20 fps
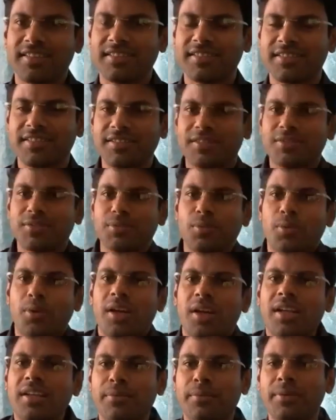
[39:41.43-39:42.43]
This is
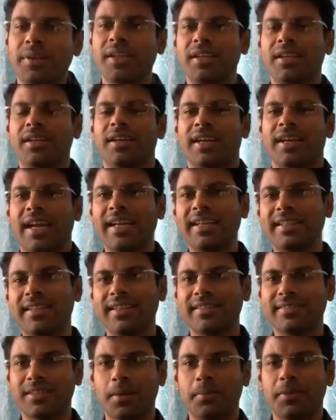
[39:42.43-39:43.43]
why we write
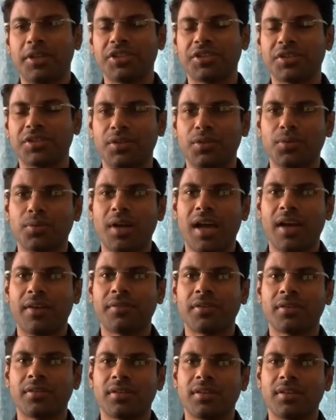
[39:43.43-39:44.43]
the examination, to
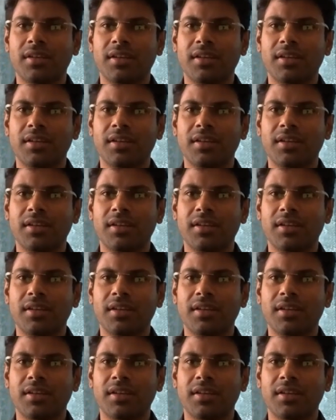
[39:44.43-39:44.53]
have